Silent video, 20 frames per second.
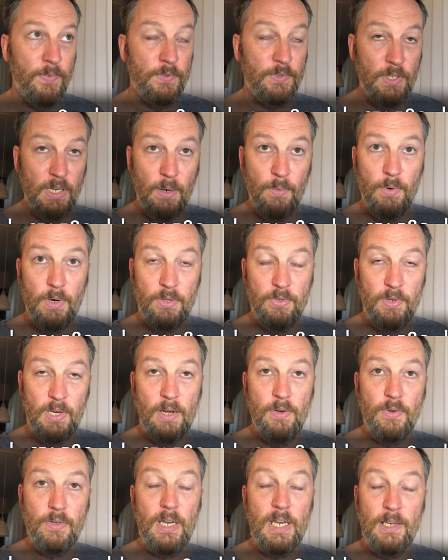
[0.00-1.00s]
So now we're at
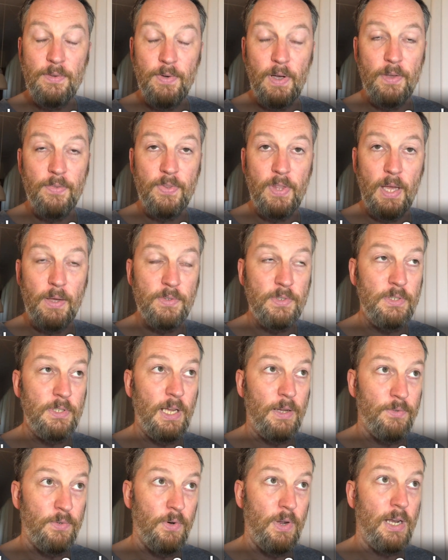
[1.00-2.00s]
385,000
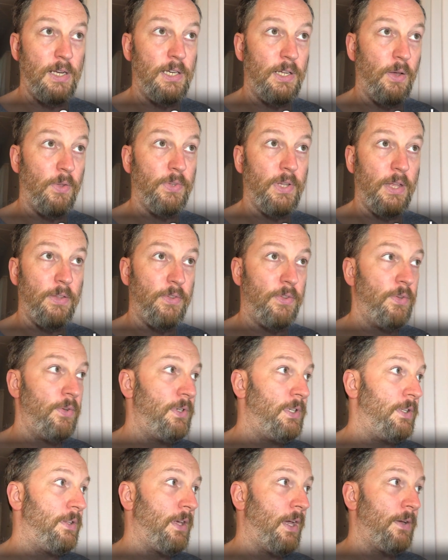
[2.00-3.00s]
after adding on that
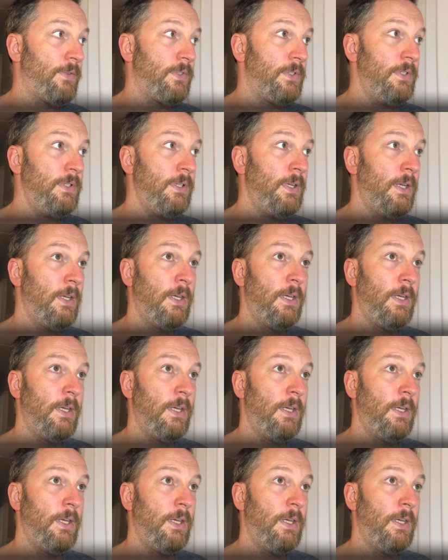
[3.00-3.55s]
30,000.